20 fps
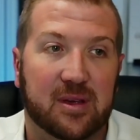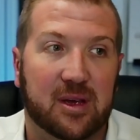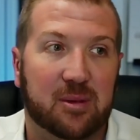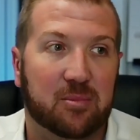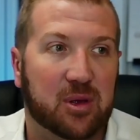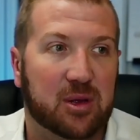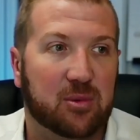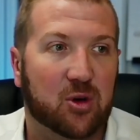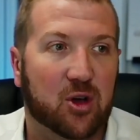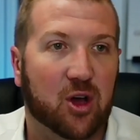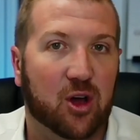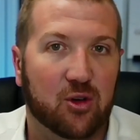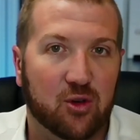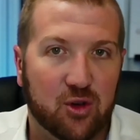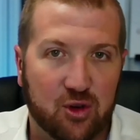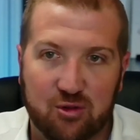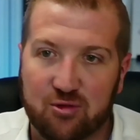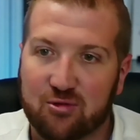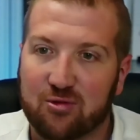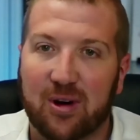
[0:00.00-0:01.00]
And people
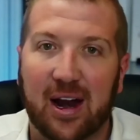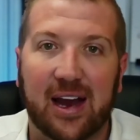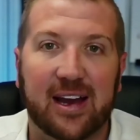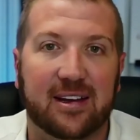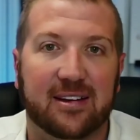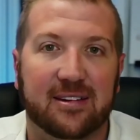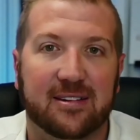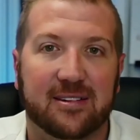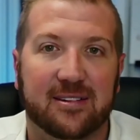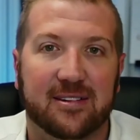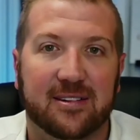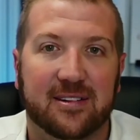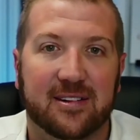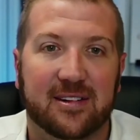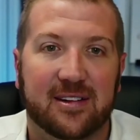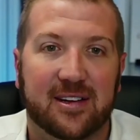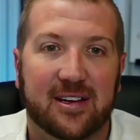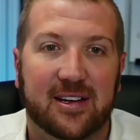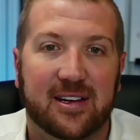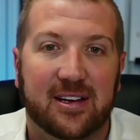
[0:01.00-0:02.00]
go, great.
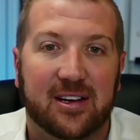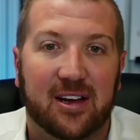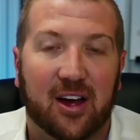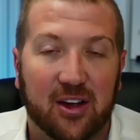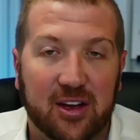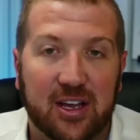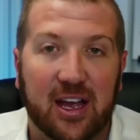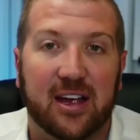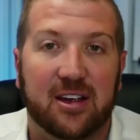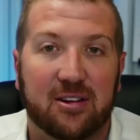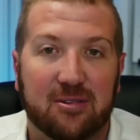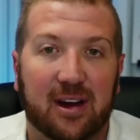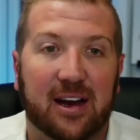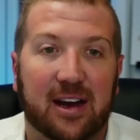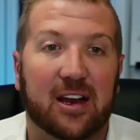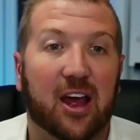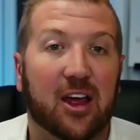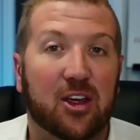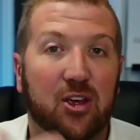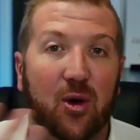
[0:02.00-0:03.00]
Okay,
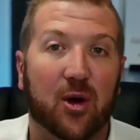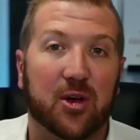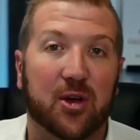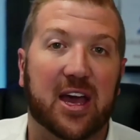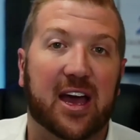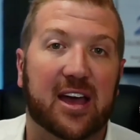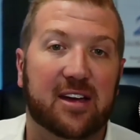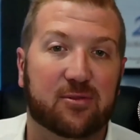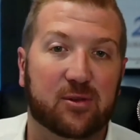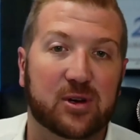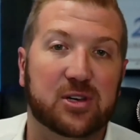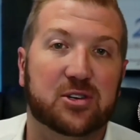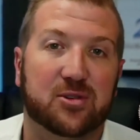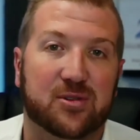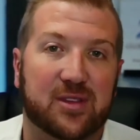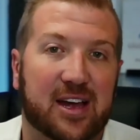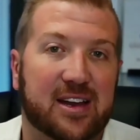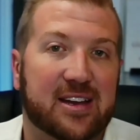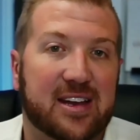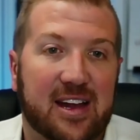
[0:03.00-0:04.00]
great. Are you okay if we
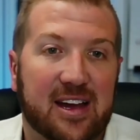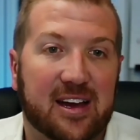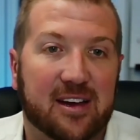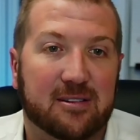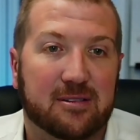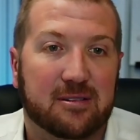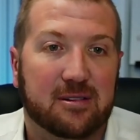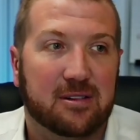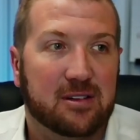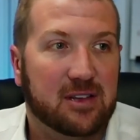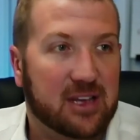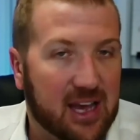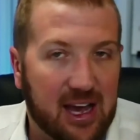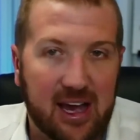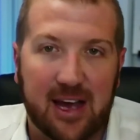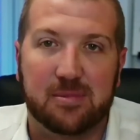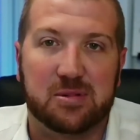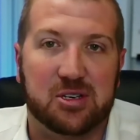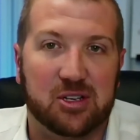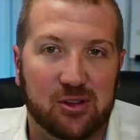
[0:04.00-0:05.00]
do that now?
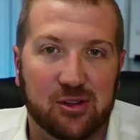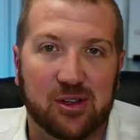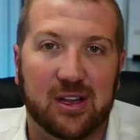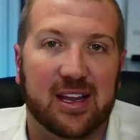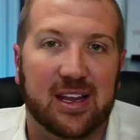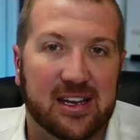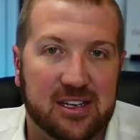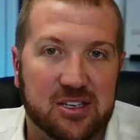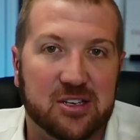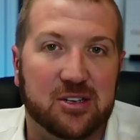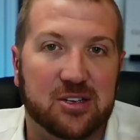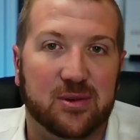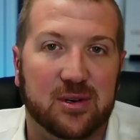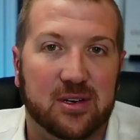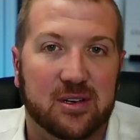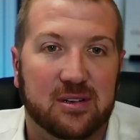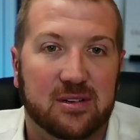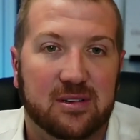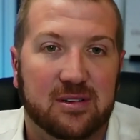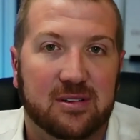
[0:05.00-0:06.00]
Yeah, absolutely. Let's do
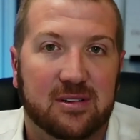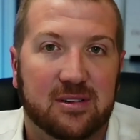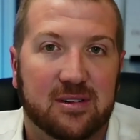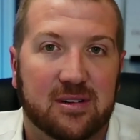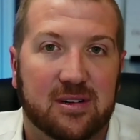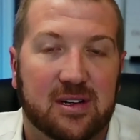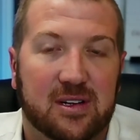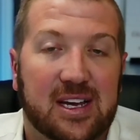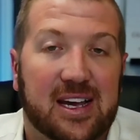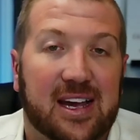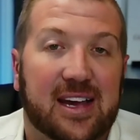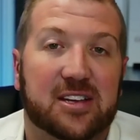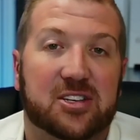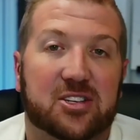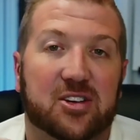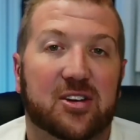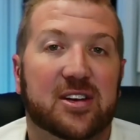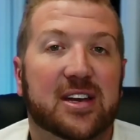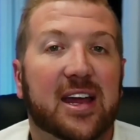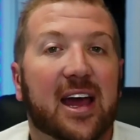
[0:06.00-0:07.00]
it.
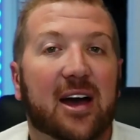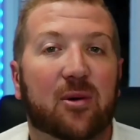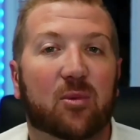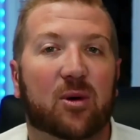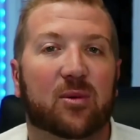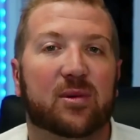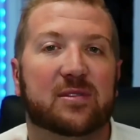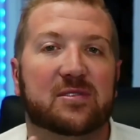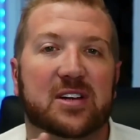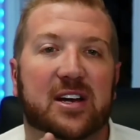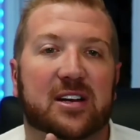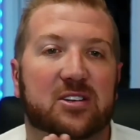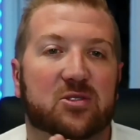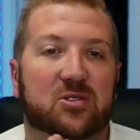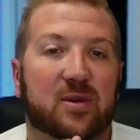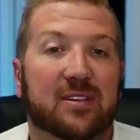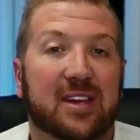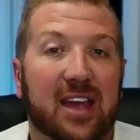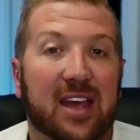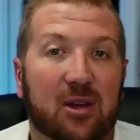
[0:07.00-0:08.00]
And so now what we've done
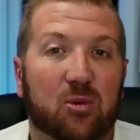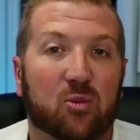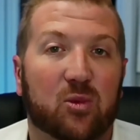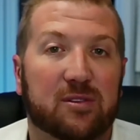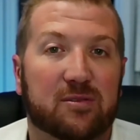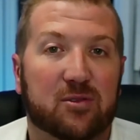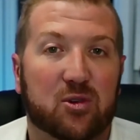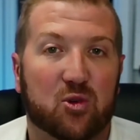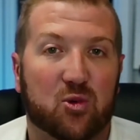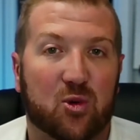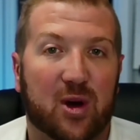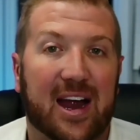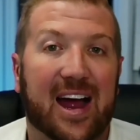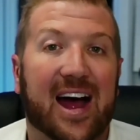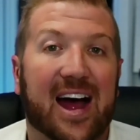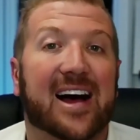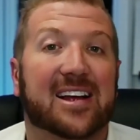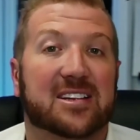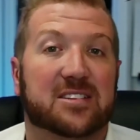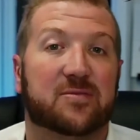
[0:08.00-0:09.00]
is, again, we've
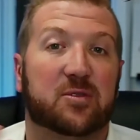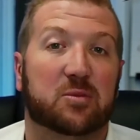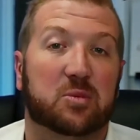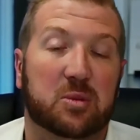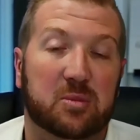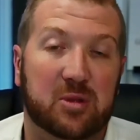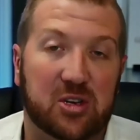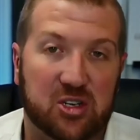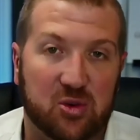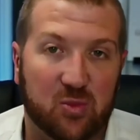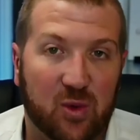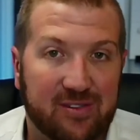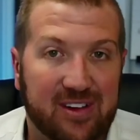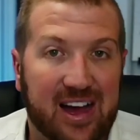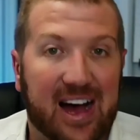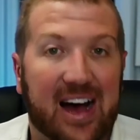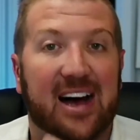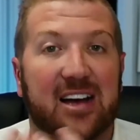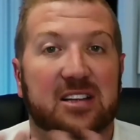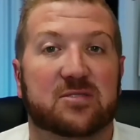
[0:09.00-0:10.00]
asked for permission. We've
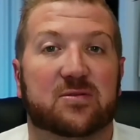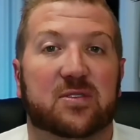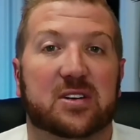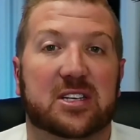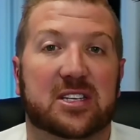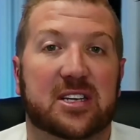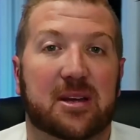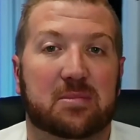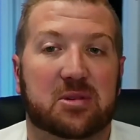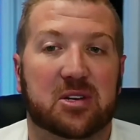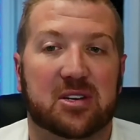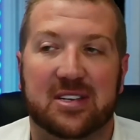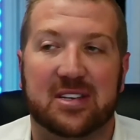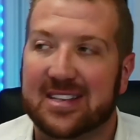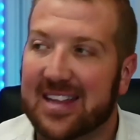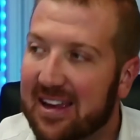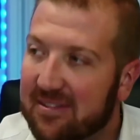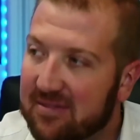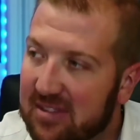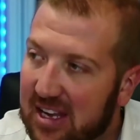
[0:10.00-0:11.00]
asked for
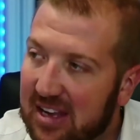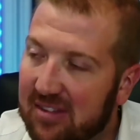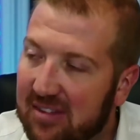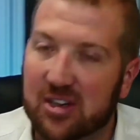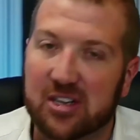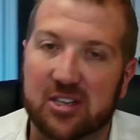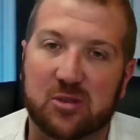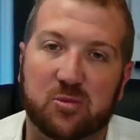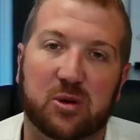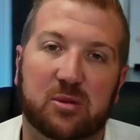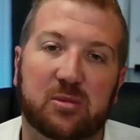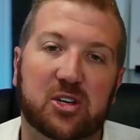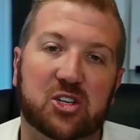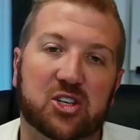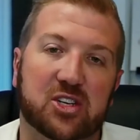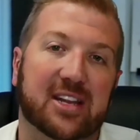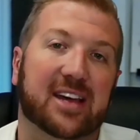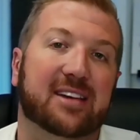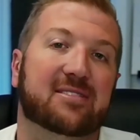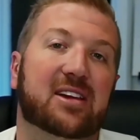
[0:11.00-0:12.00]
acceptance. They've given us
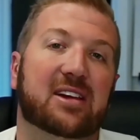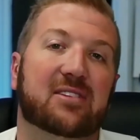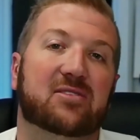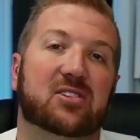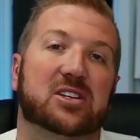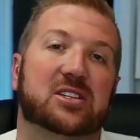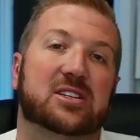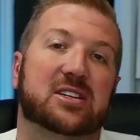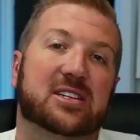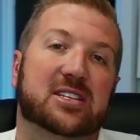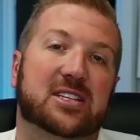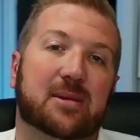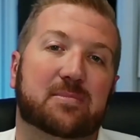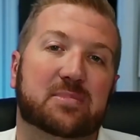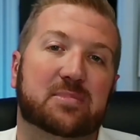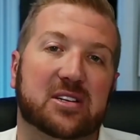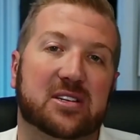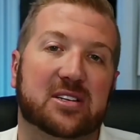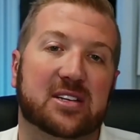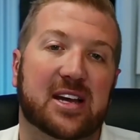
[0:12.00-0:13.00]
permission. They've given us
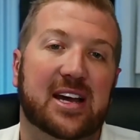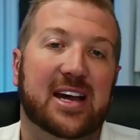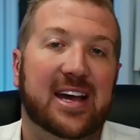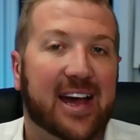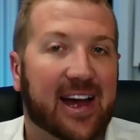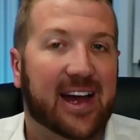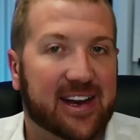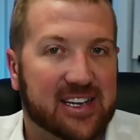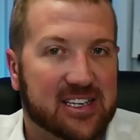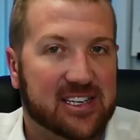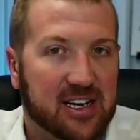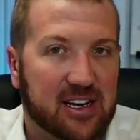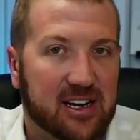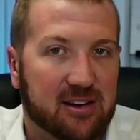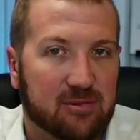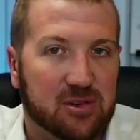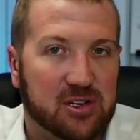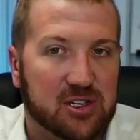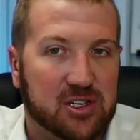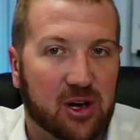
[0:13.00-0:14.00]
acceptance. And as a
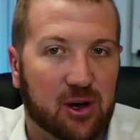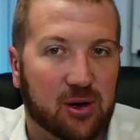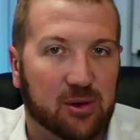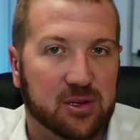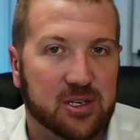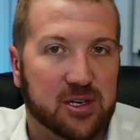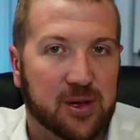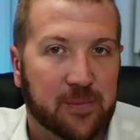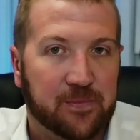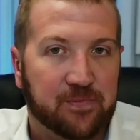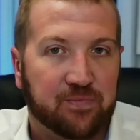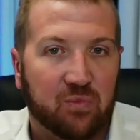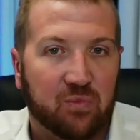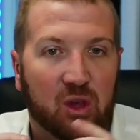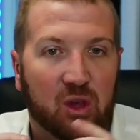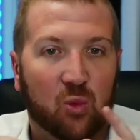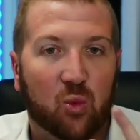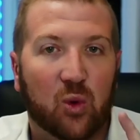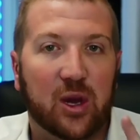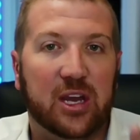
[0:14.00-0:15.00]
net result,
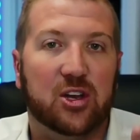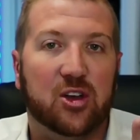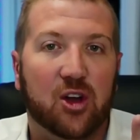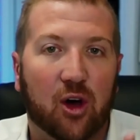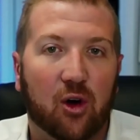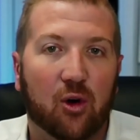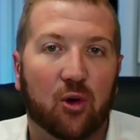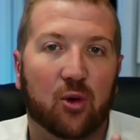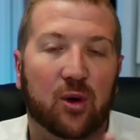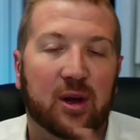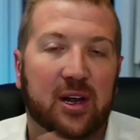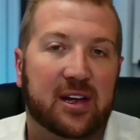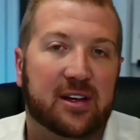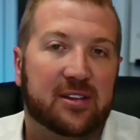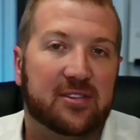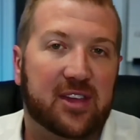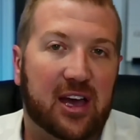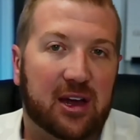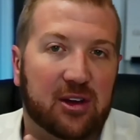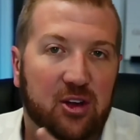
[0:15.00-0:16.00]
we know
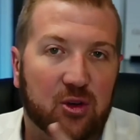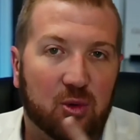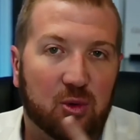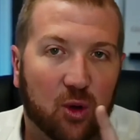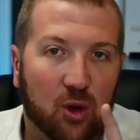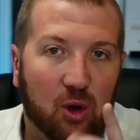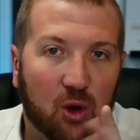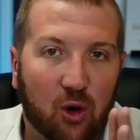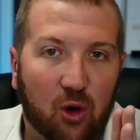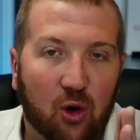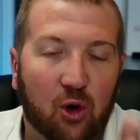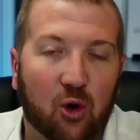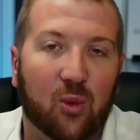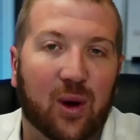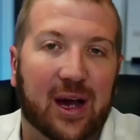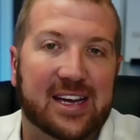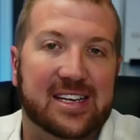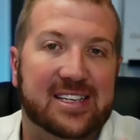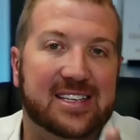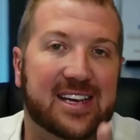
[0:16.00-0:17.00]
that you will
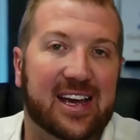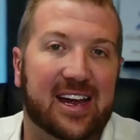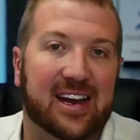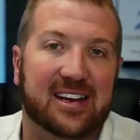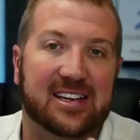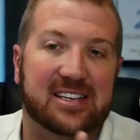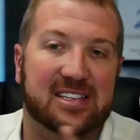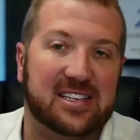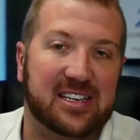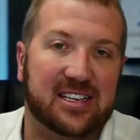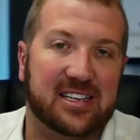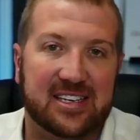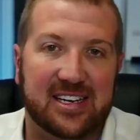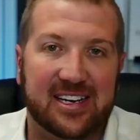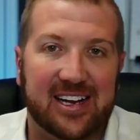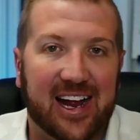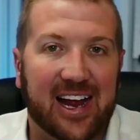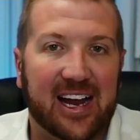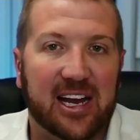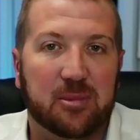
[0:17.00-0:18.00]
always get a
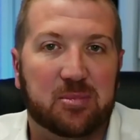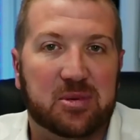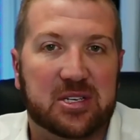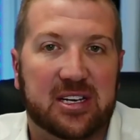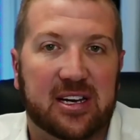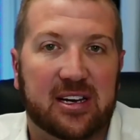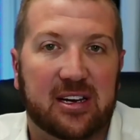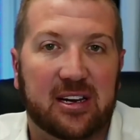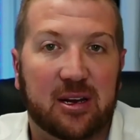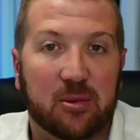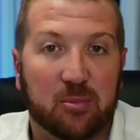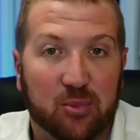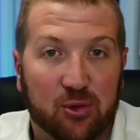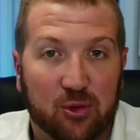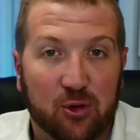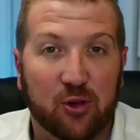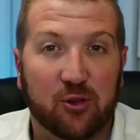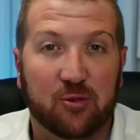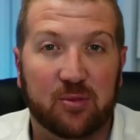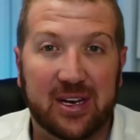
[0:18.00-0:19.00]
60 to 80%
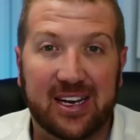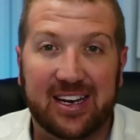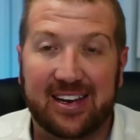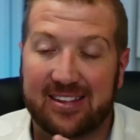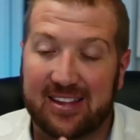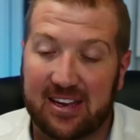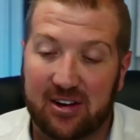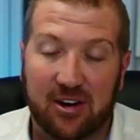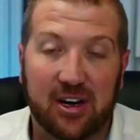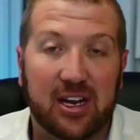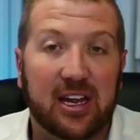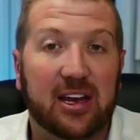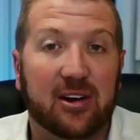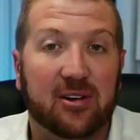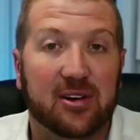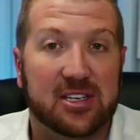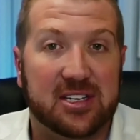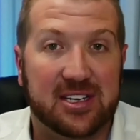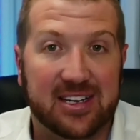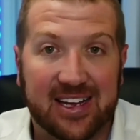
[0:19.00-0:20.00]
improvement in their
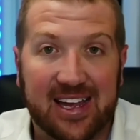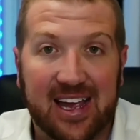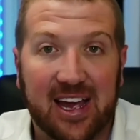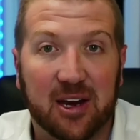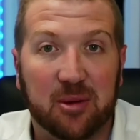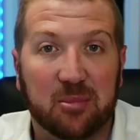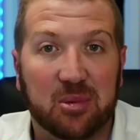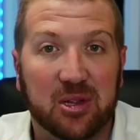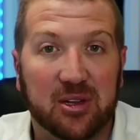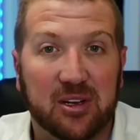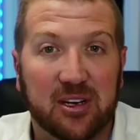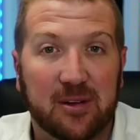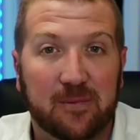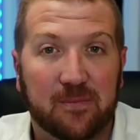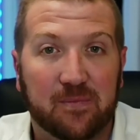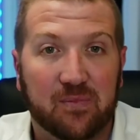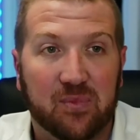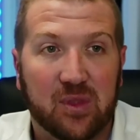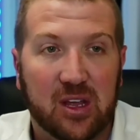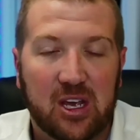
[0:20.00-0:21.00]
adherence and accountability.